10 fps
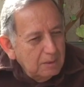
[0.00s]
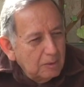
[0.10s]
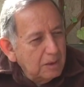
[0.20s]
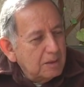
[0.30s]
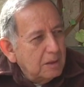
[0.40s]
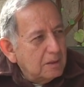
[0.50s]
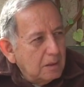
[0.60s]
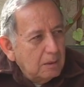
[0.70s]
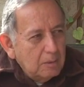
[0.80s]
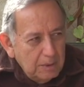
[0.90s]
there is an
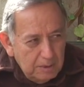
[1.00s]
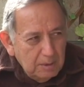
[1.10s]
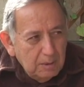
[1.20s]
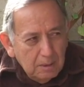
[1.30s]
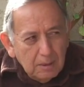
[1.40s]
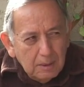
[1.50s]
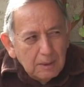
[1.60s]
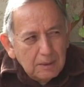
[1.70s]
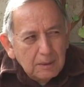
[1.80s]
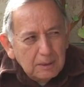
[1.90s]
acceleration
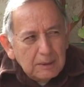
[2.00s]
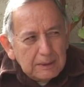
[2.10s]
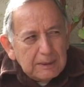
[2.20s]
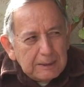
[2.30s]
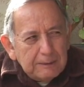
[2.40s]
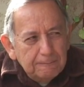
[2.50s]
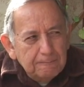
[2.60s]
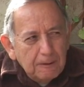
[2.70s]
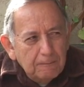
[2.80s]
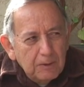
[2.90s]

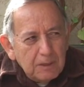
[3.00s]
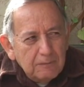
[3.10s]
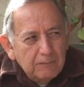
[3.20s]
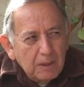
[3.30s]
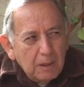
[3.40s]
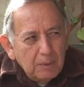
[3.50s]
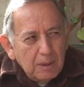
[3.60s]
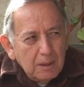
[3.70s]
of this phenomenon.